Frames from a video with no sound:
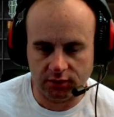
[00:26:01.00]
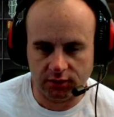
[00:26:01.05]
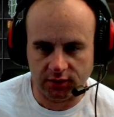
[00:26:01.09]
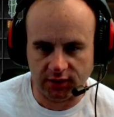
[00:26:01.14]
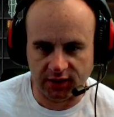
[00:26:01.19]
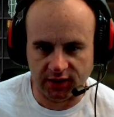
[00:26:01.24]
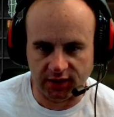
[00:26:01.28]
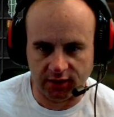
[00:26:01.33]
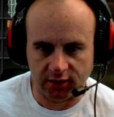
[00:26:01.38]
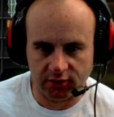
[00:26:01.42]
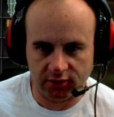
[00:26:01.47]

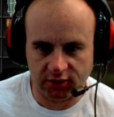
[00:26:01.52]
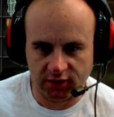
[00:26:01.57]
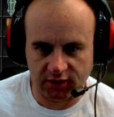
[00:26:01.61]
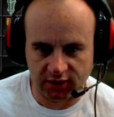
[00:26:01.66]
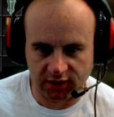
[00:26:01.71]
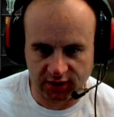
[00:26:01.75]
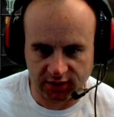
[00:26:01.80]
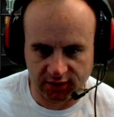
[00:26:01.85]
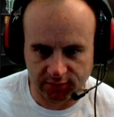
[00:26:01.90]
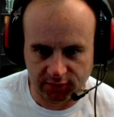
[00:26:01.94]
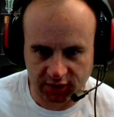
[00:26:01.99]
How can
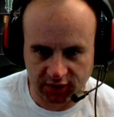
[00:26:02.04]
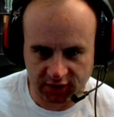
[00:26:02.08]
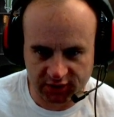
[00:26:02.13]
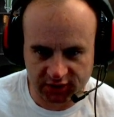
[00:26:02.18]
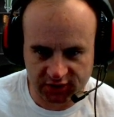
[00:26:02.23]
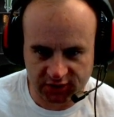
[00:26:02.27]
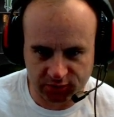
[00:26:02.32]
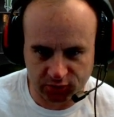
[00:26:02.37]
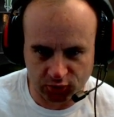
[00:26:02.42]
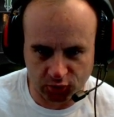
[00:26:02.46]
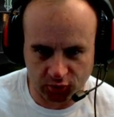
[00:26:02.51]
I make
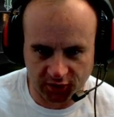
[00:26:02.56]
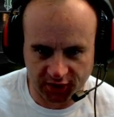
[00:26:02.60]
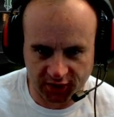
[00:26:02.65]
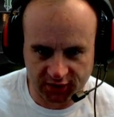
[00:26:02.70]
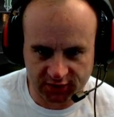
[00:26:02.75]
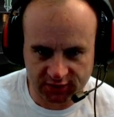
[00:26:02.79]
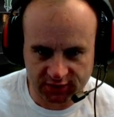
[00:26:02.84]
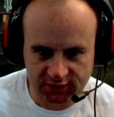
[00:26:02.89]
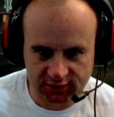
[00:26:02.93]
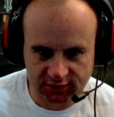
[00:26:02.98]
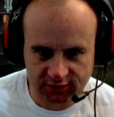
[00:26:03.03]
some
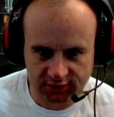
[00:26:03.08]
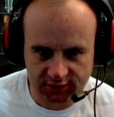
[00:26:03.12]
weight?